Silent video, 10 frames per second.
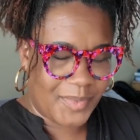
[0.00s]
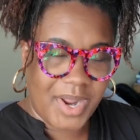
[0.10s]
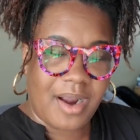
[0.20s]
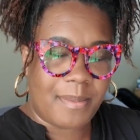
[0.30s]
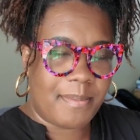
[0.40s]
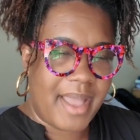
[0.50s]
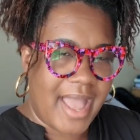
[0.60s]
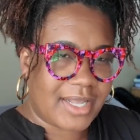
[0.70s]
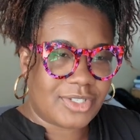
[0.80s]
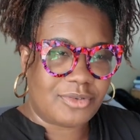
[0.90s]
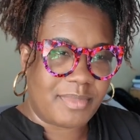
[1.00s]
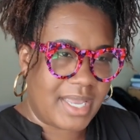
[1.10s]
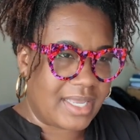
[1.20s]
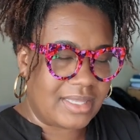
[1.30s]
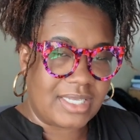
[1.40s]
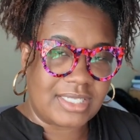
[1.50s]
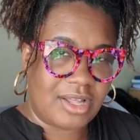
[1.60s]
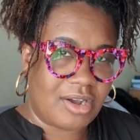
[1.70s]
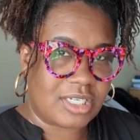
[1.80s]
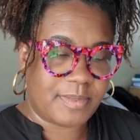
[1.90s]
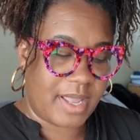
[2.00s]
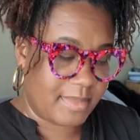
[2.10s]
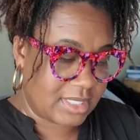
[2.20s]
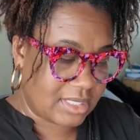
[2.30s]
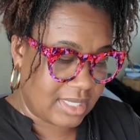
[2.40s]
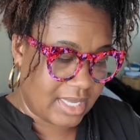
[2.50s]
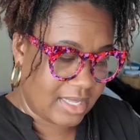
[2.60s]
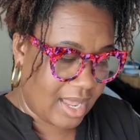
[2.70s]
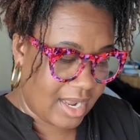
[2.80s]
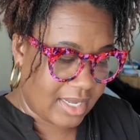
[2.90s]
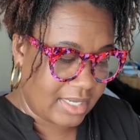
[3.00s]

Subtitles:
We are back to making these large payments to the HELOC